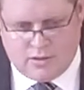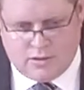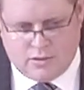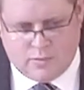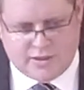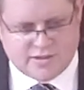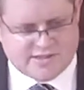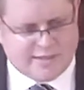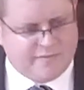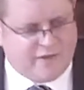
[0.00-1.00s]
we can
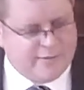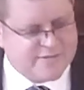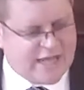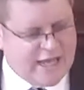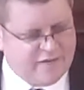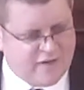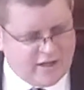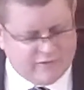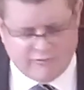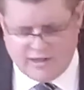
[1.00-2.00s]
sometimes have
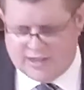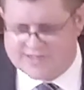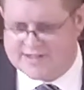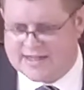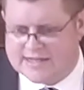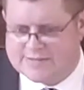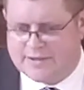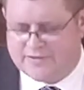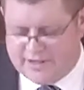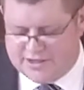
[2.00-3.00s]
unrealistic
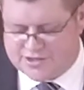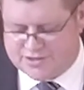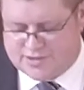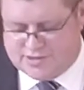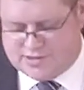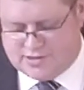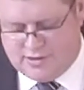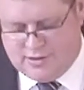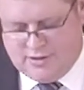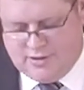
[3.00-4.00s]
expectations
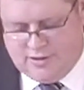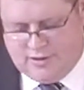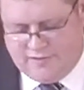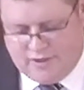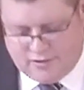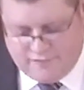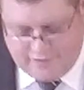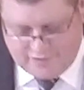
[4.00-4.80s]
of unconverted